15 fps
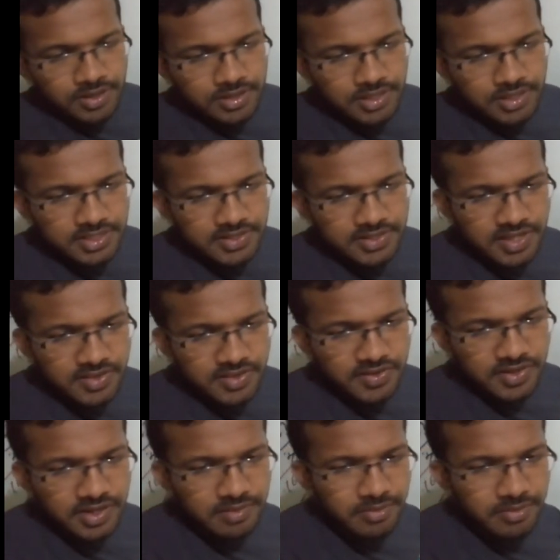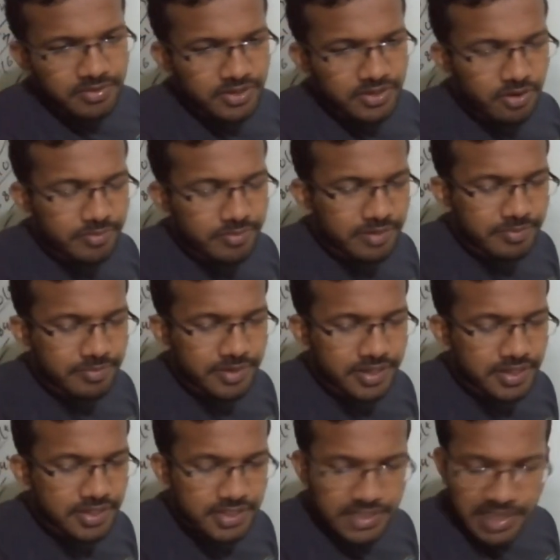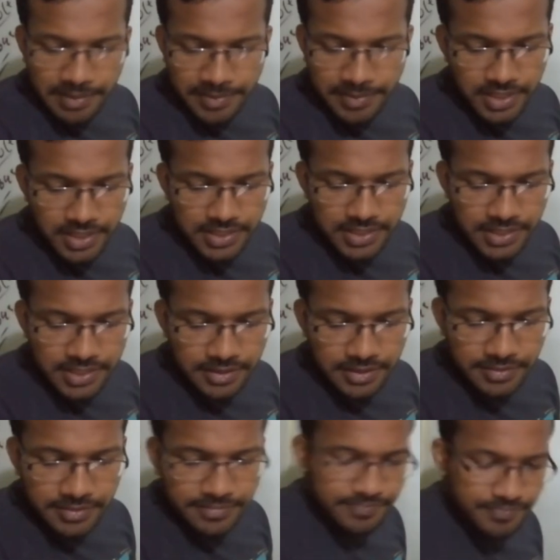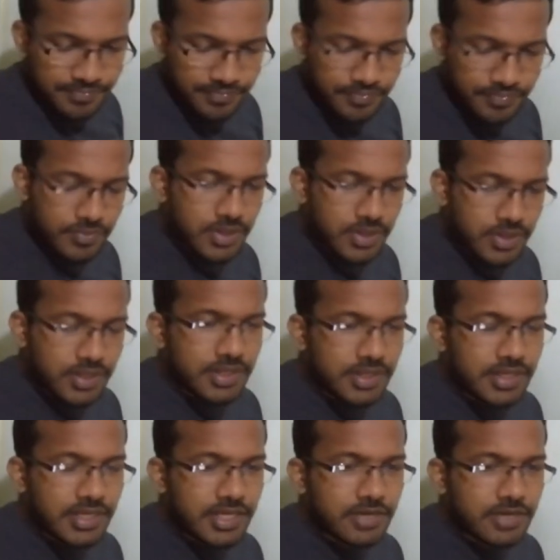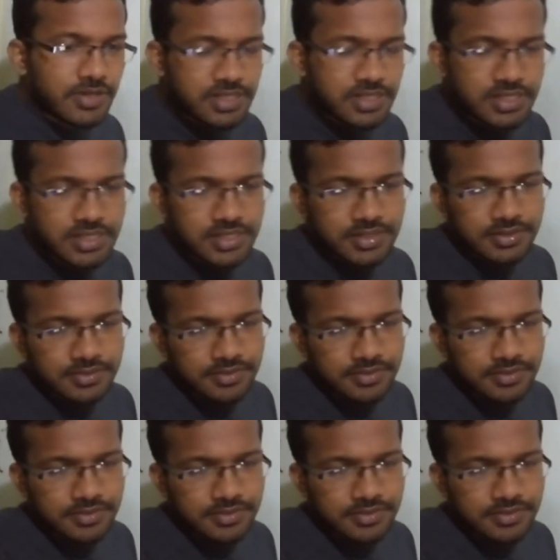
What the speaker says: It's think about the orbital period is capital T. T equals